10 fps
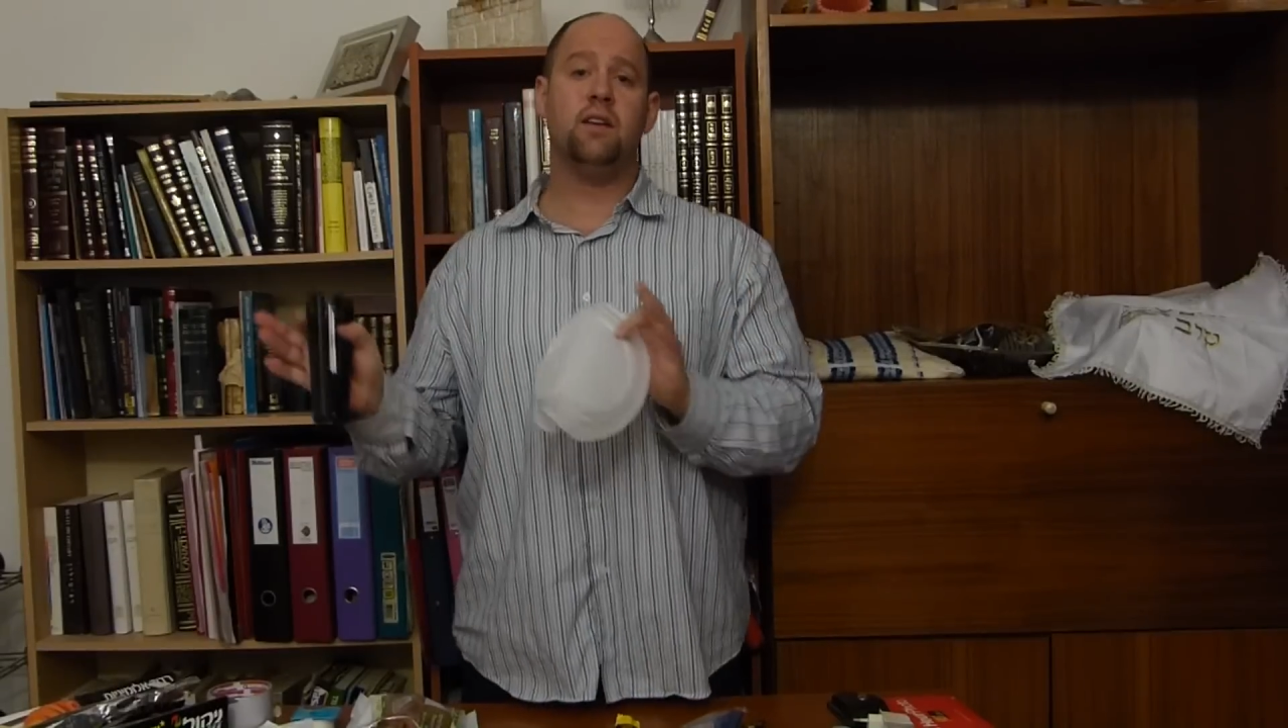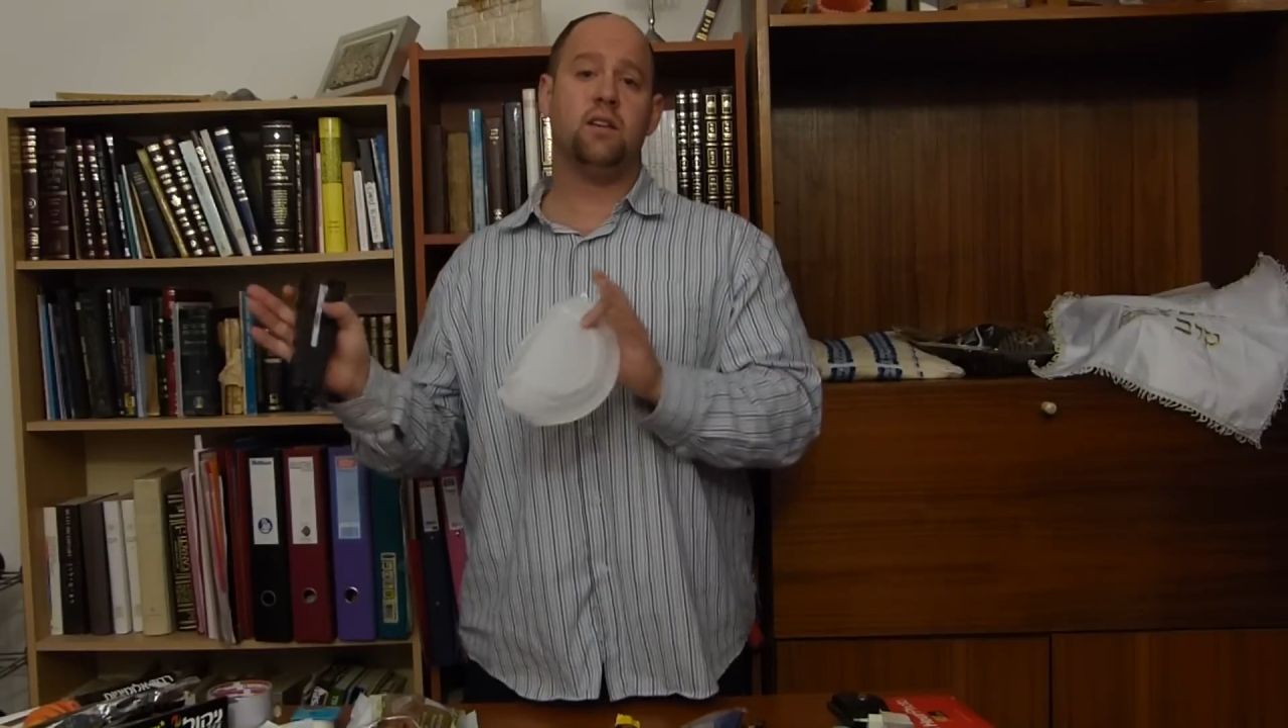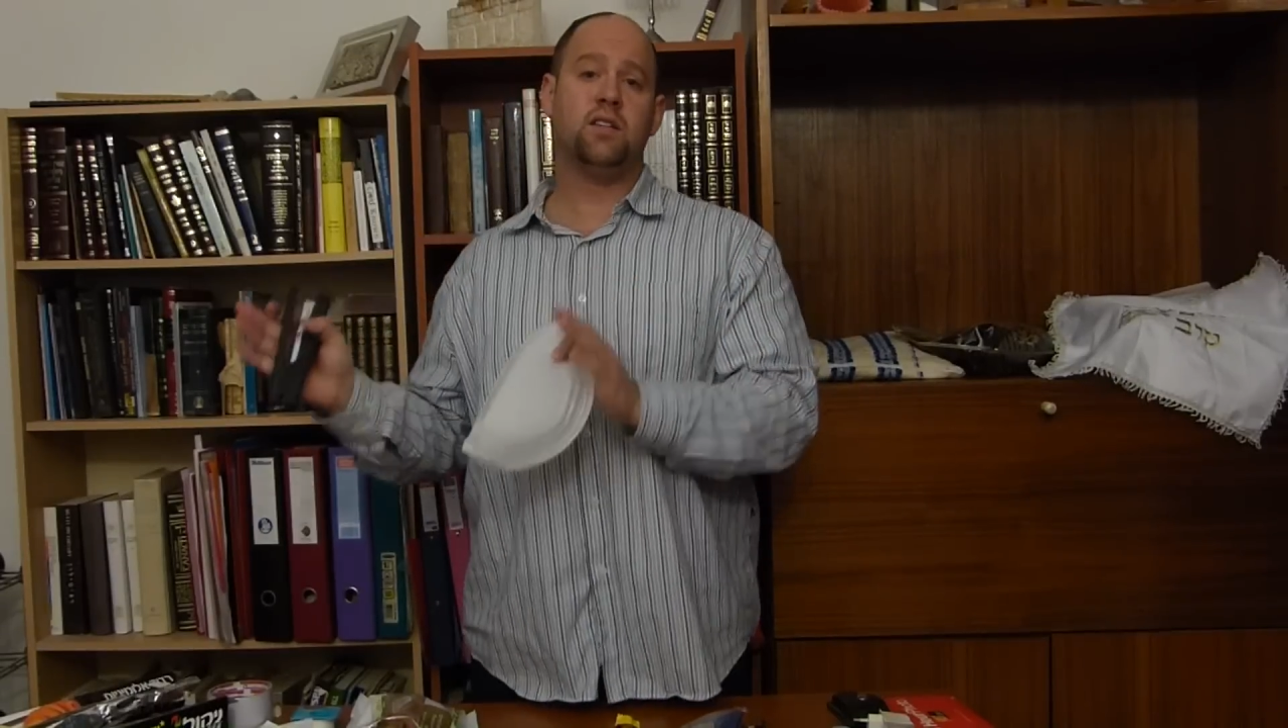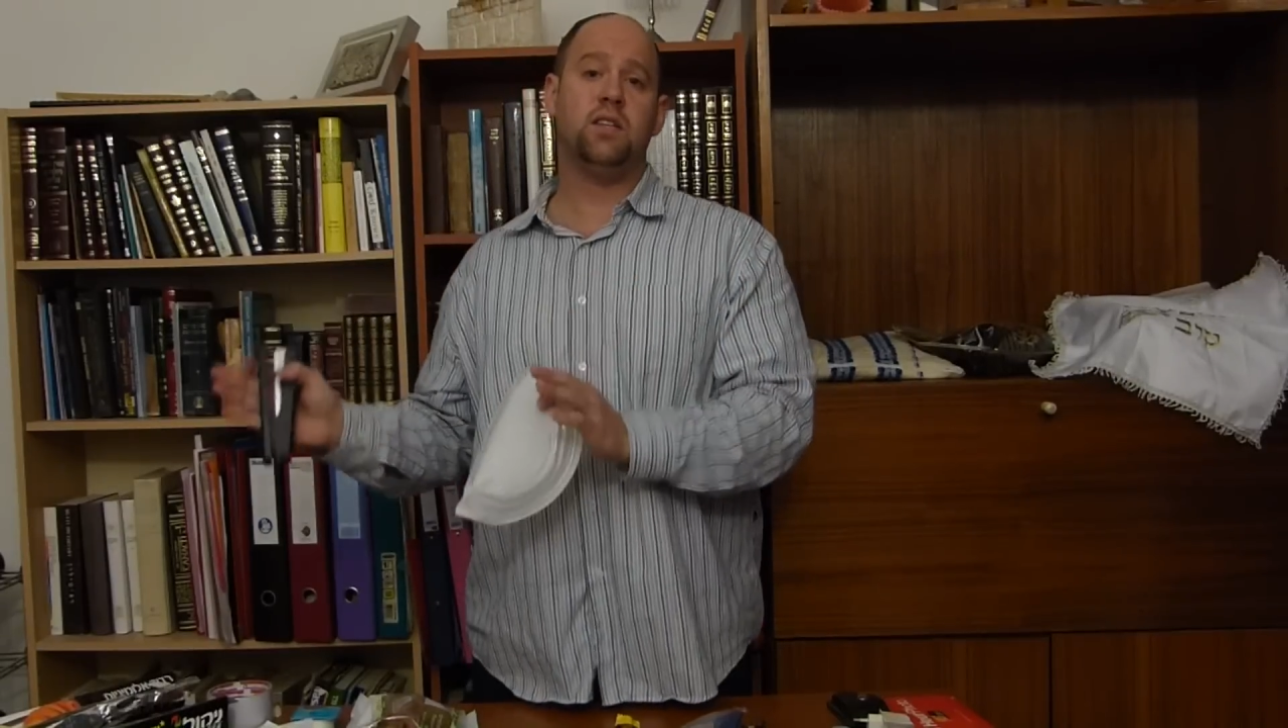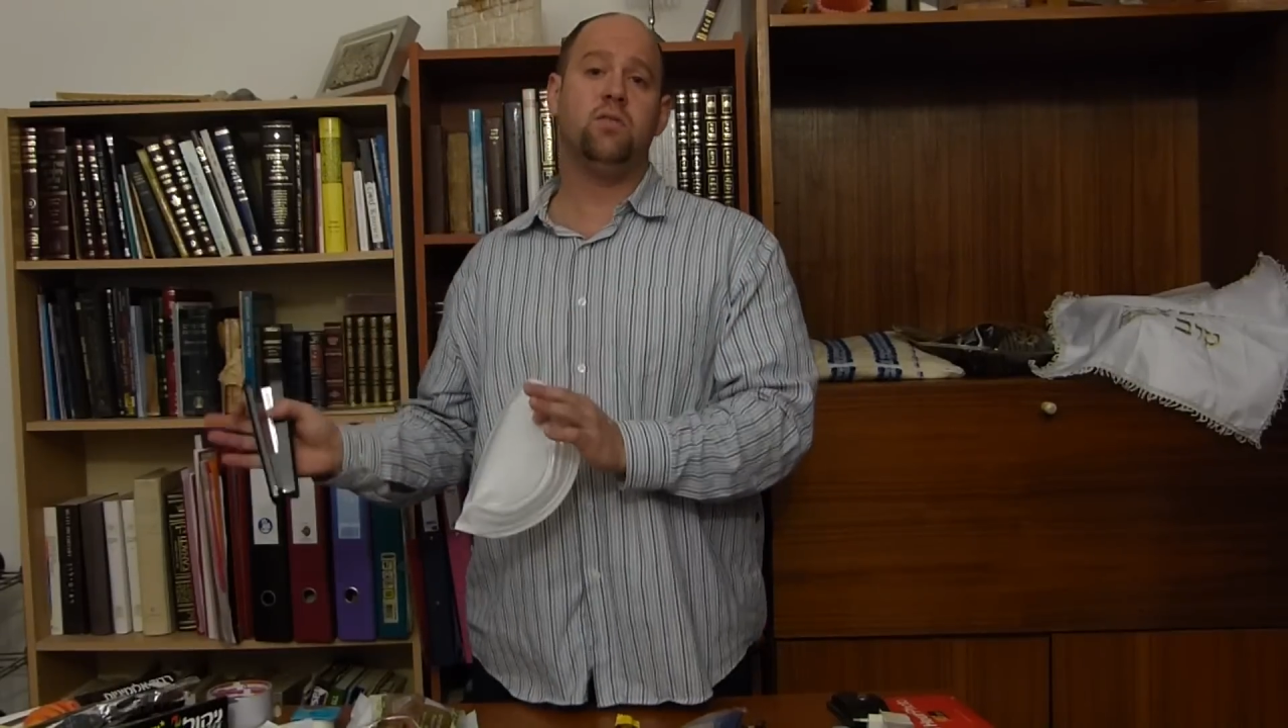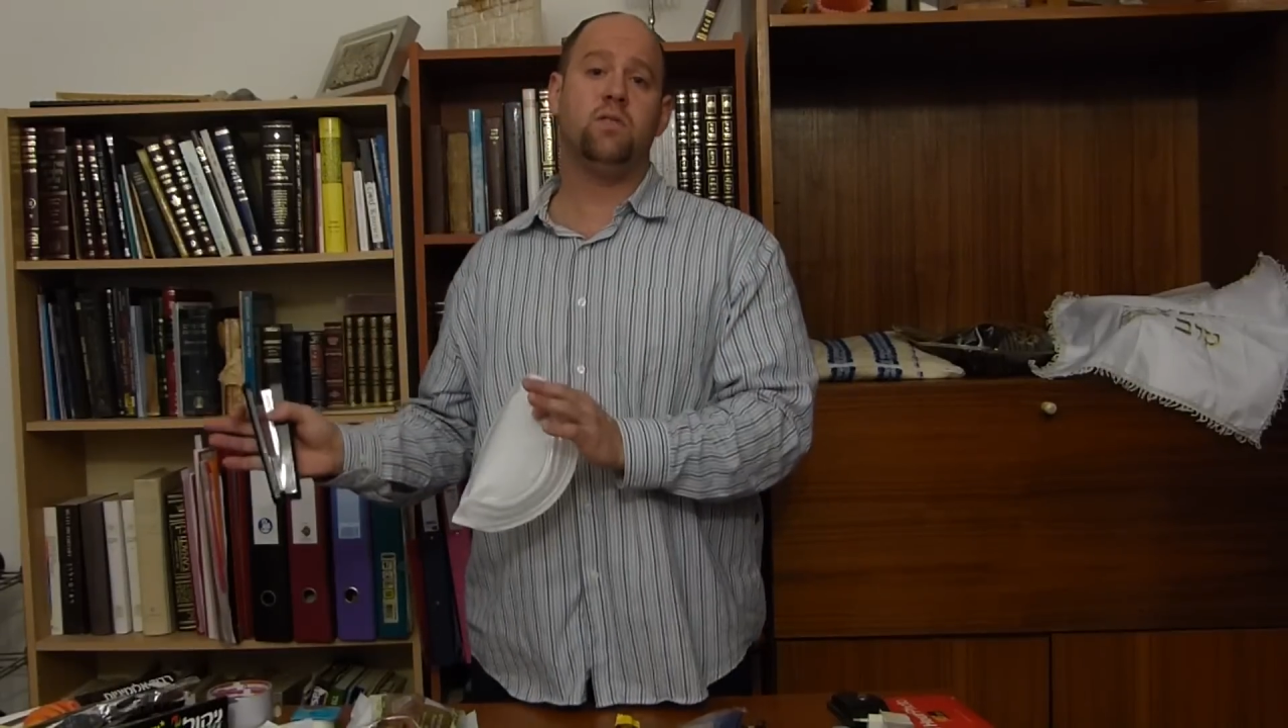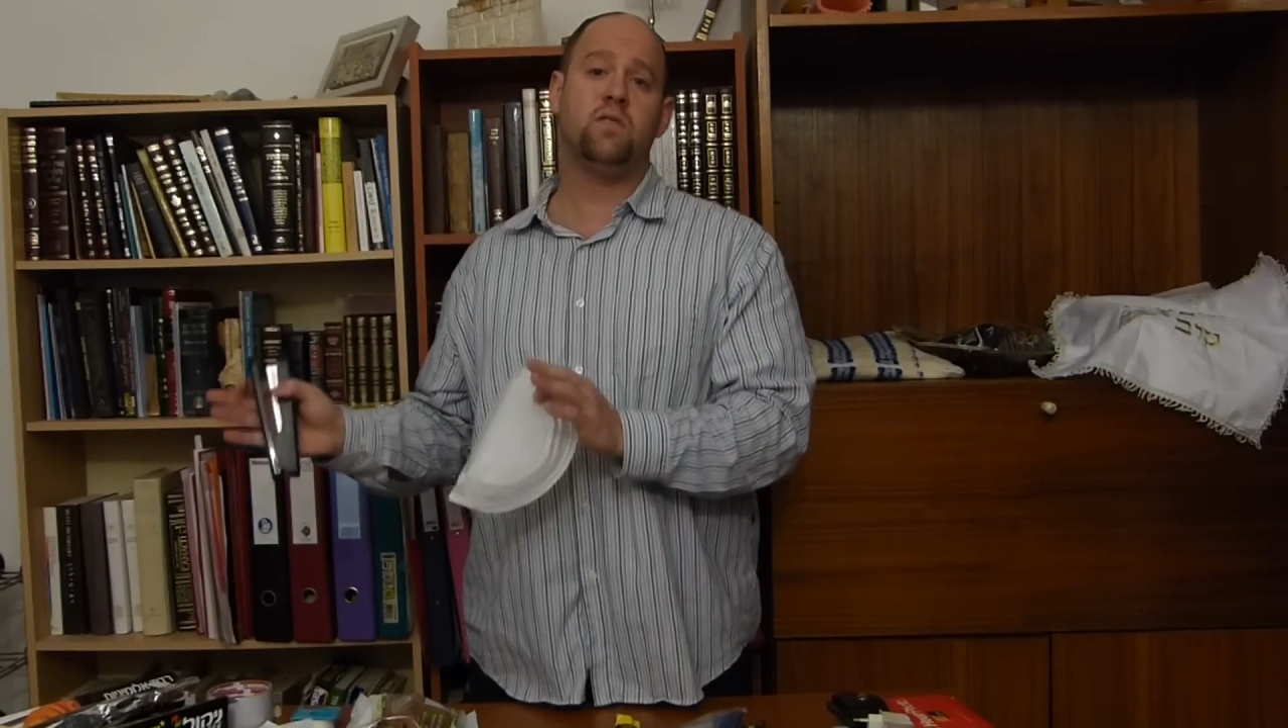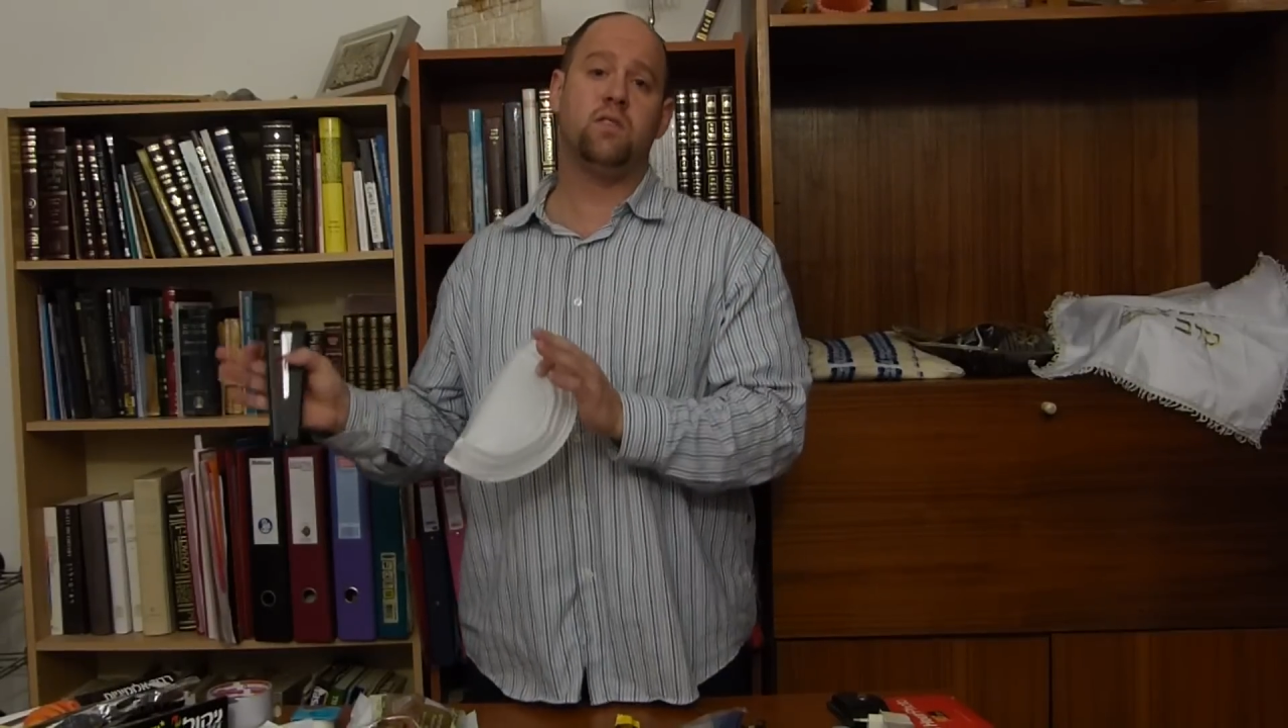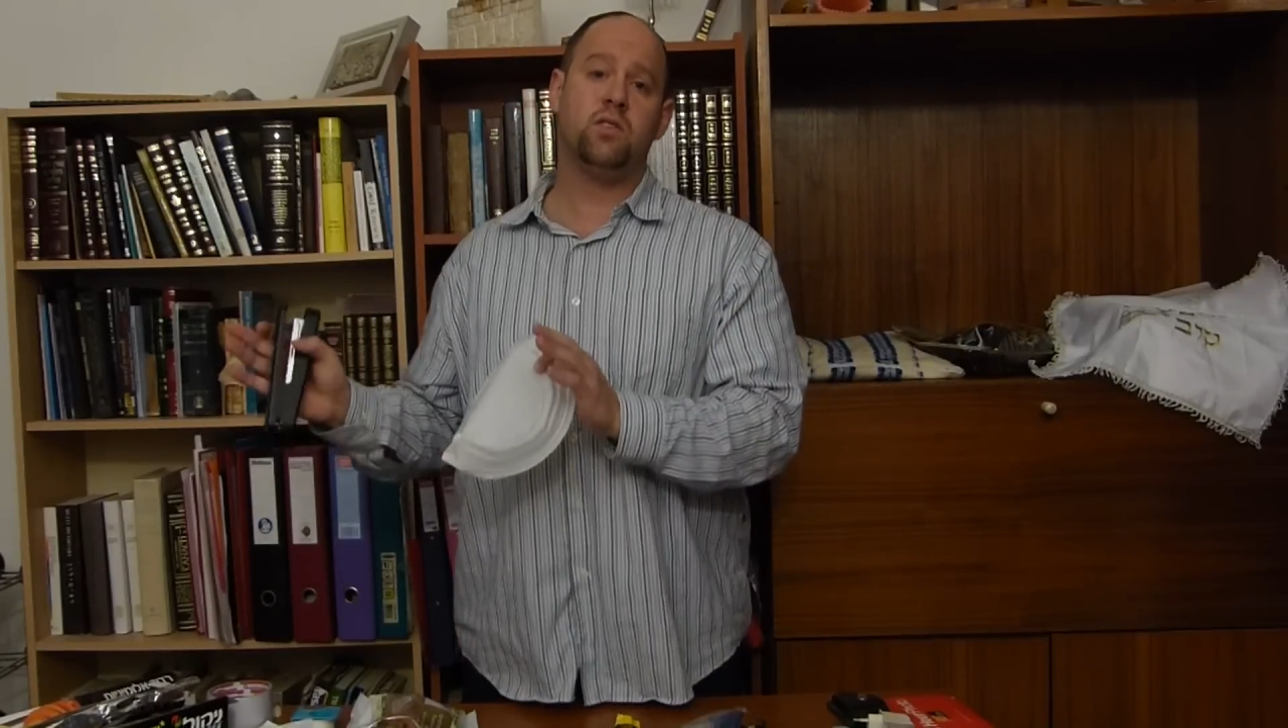an excuse